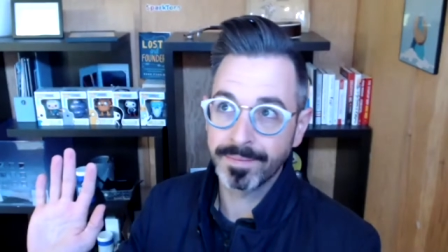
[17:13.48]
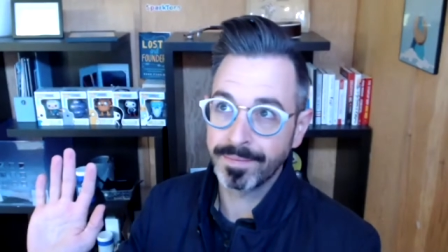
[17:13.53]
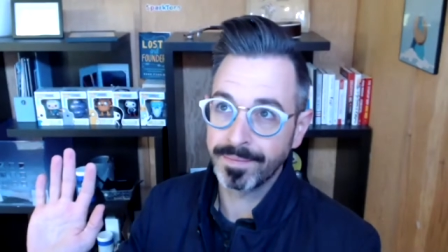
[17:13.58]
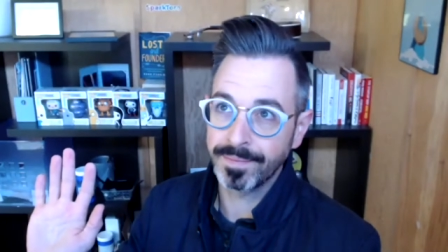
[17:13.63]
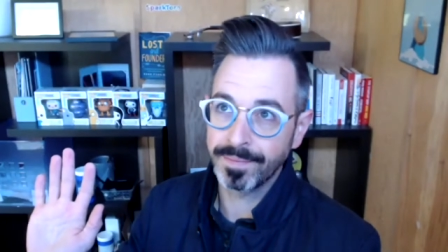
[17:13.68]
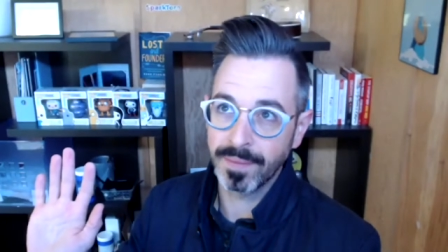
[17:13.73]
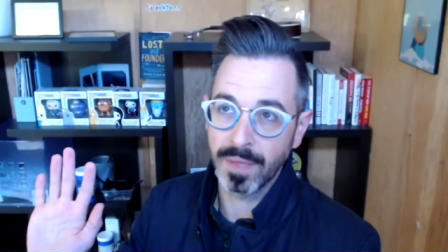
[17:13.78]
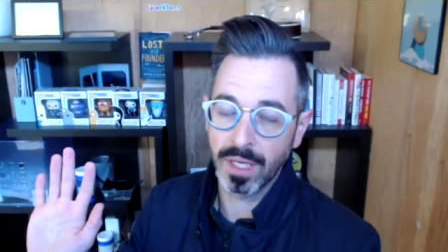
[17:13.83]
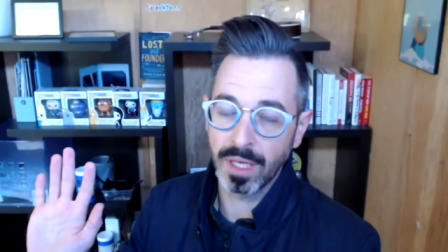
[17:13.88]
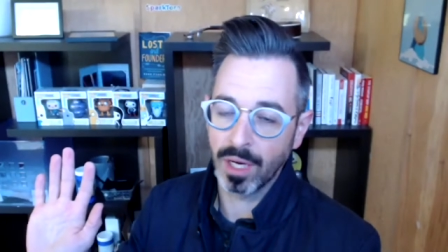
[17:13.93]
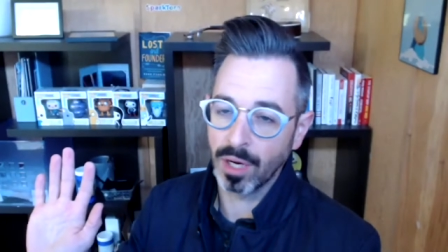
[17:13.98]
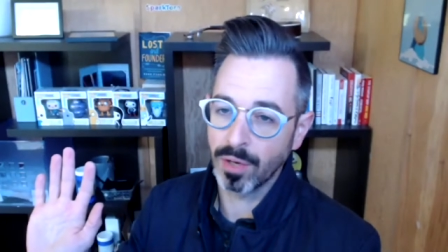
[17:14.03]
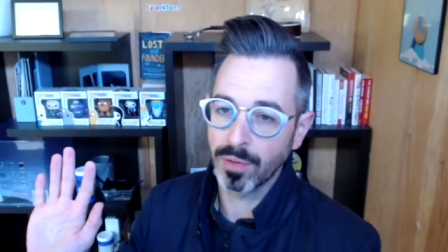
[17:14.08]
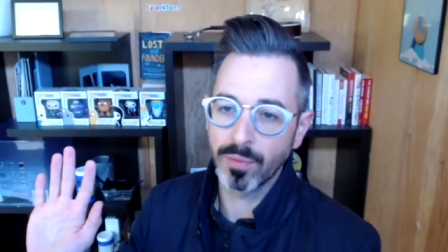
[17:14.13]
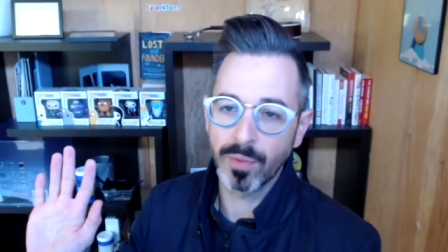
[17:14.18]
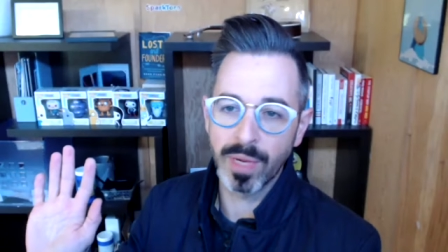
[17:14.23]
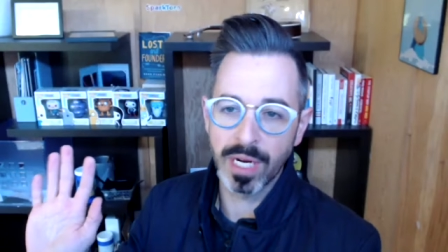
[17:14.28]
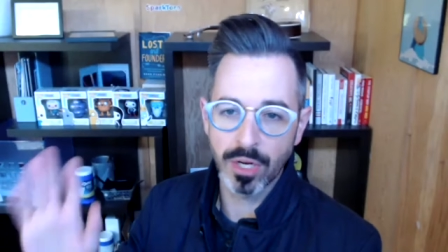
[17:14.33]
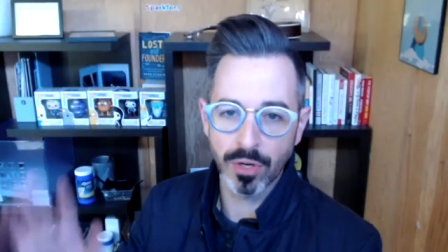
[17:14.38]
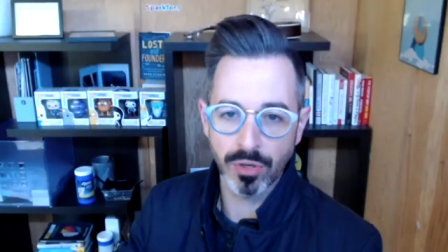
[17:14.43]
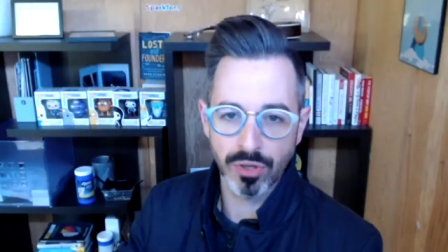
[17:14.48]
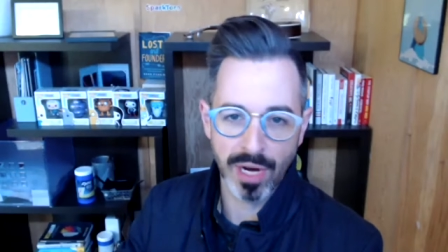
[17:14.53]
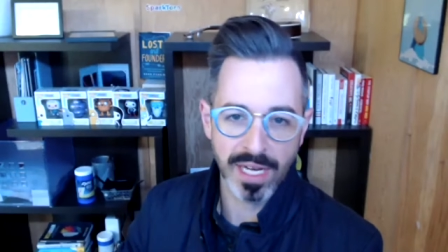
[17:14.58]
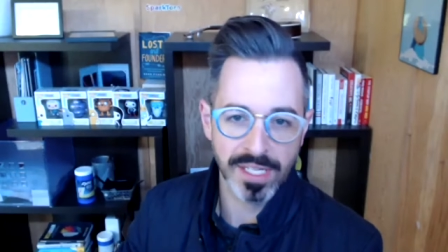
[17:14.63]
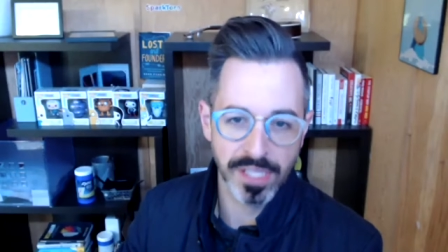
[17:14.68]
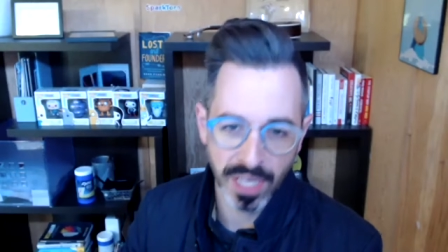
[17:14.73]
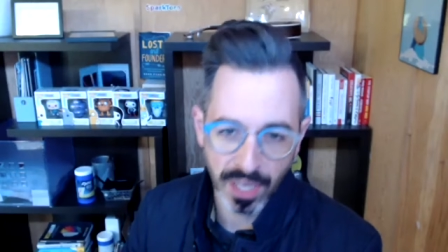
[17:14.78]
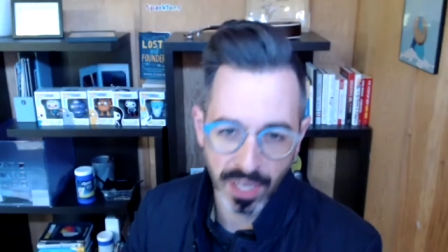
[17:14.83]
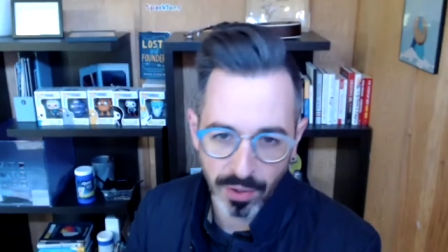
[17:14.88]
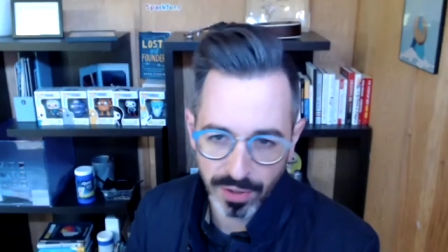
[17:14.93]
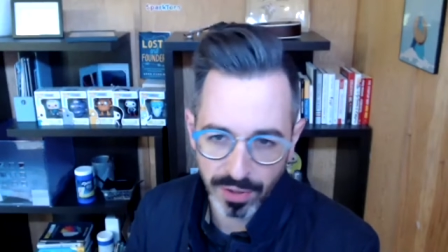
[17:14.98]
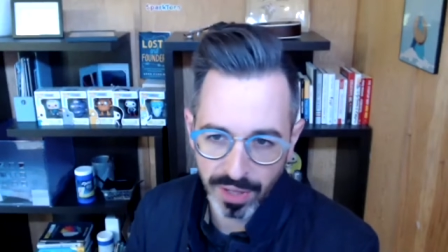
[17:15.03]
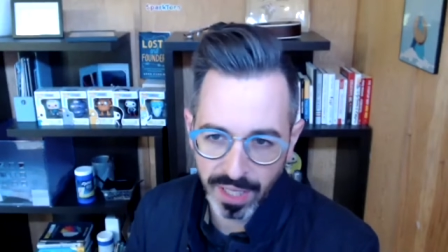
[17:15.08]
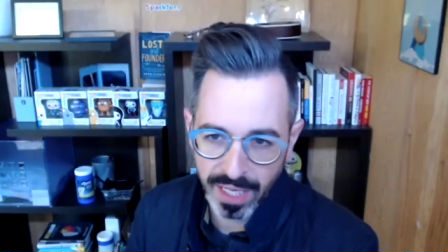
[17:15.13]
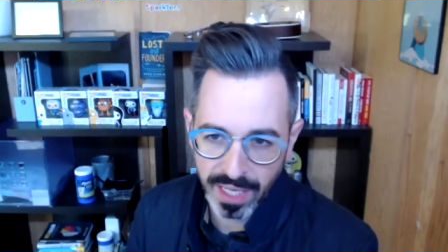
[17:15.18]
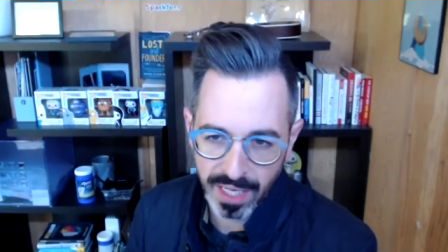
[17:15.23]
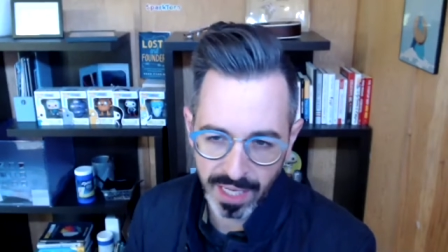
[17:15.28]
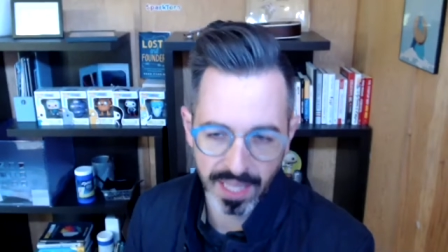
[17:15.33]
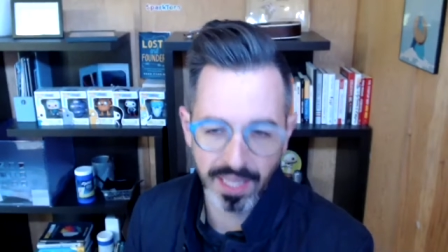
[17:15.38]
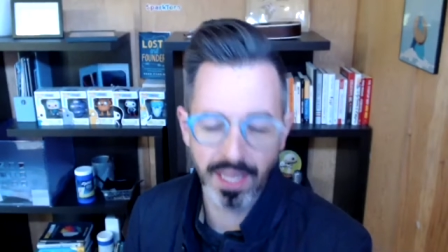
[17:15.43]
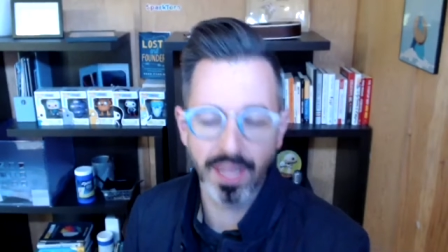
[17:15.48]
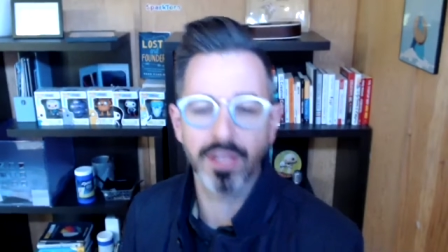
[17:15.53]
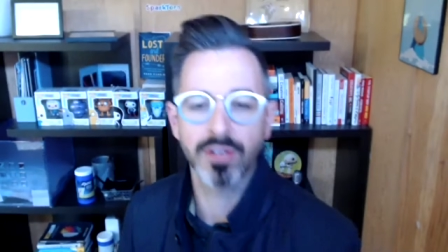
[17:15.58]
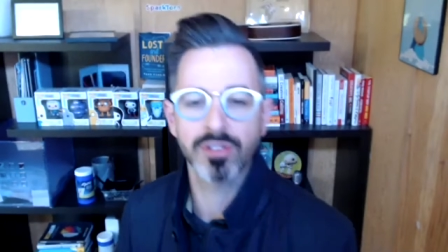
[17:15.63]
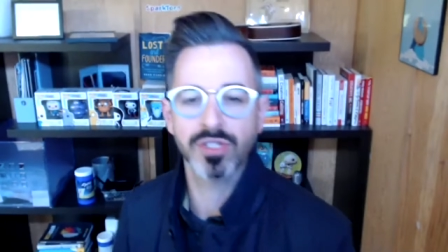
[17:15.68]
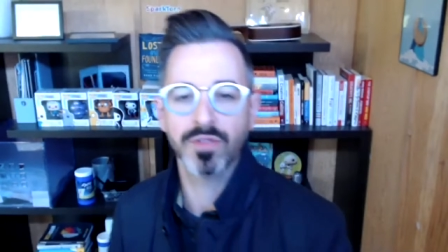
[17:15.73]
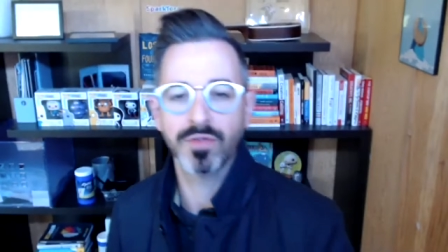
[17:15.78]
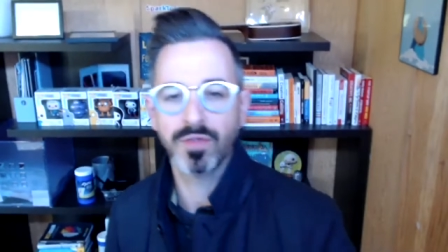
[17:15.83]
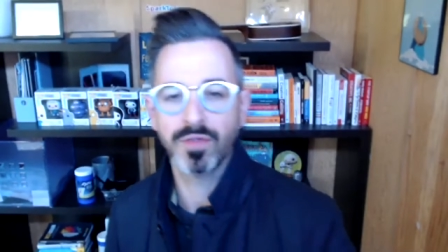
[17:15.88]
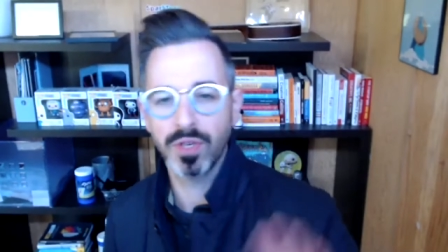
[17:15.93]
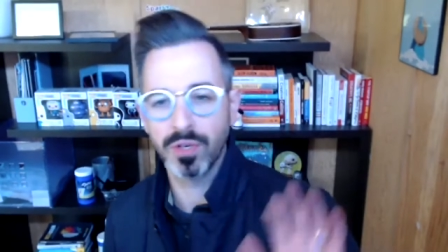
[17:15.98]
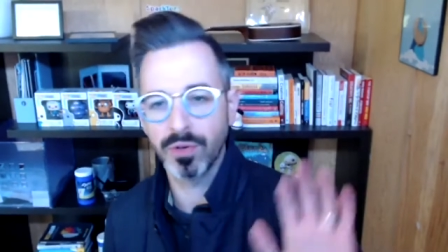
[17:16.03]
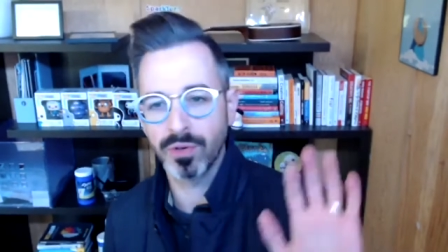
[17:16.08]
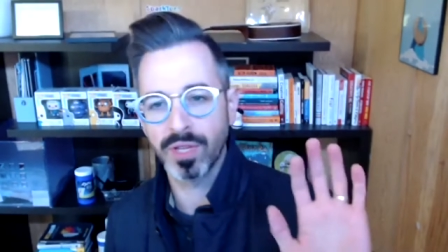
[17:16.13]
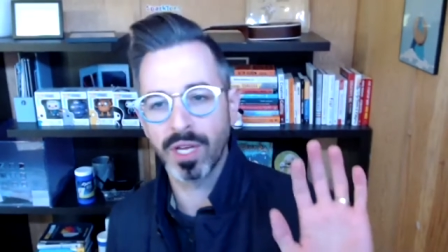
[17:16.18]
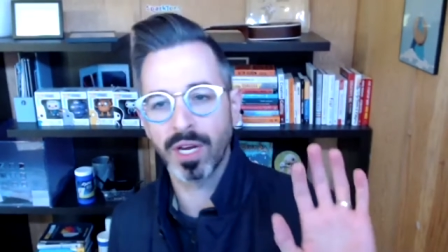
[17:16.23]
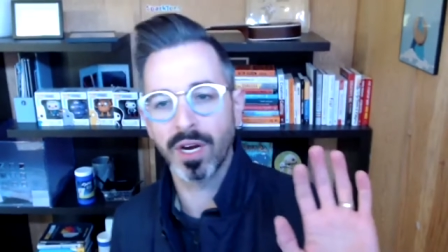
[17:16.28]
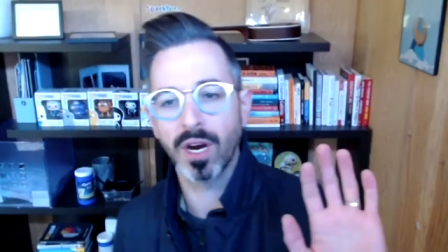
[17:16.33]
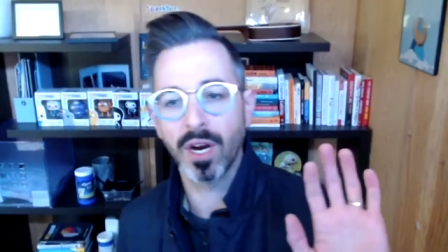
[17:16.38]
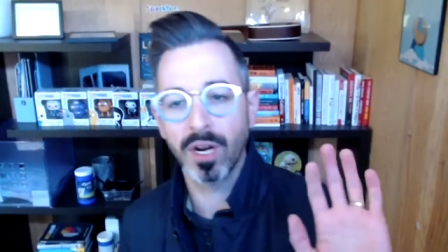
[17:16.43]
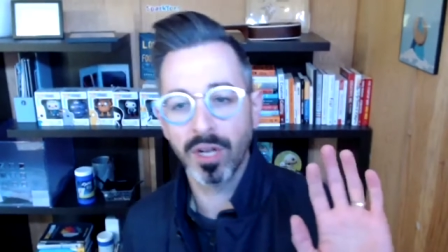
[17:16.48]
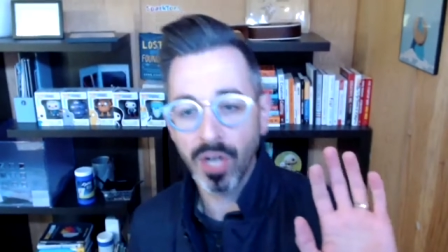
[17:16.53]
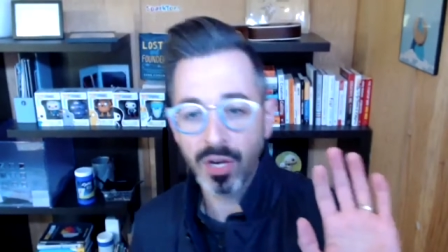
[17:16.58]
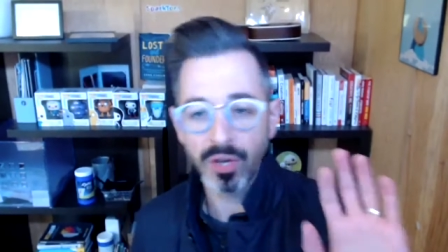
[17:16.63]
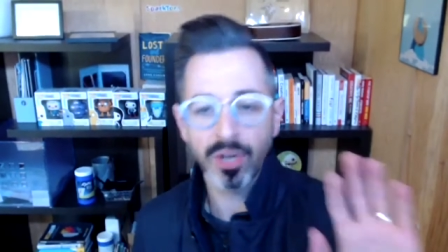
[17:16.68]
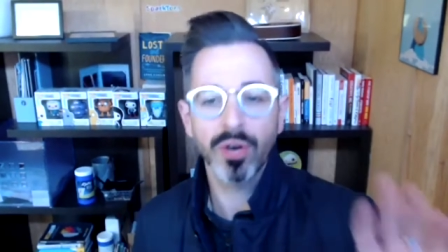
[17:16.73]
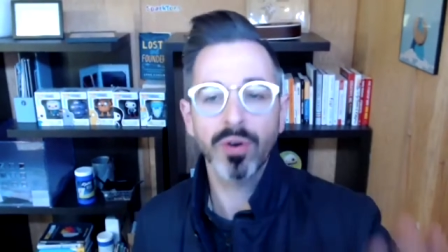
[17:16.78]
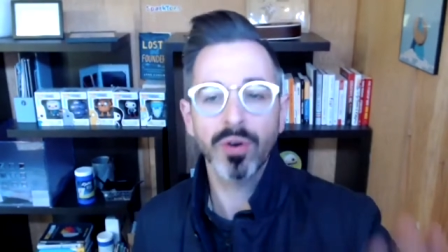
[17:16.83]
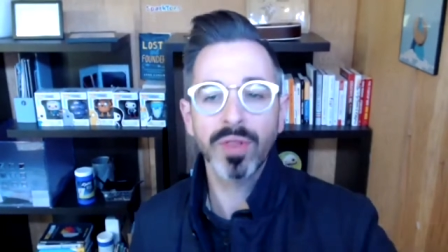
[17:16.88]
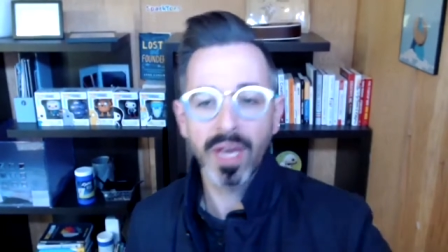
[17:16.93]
you know, window dressing only, and then there's a few that are no, no, mm-hmm.